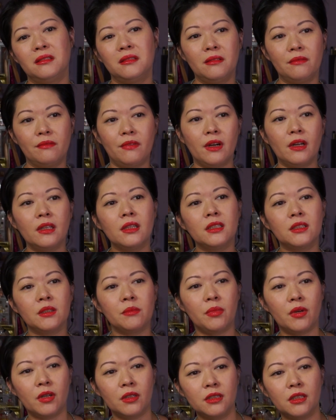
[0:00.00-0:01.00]
Very
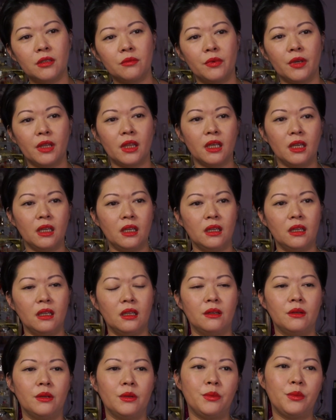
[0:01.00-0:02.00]
disappointed with
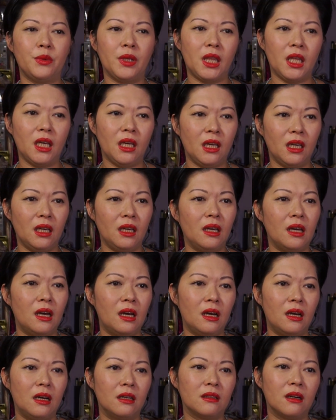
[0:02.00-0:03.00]
the
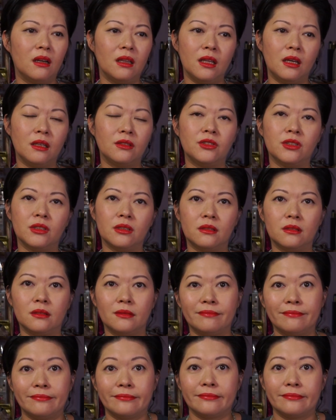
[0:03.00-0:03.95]
collections.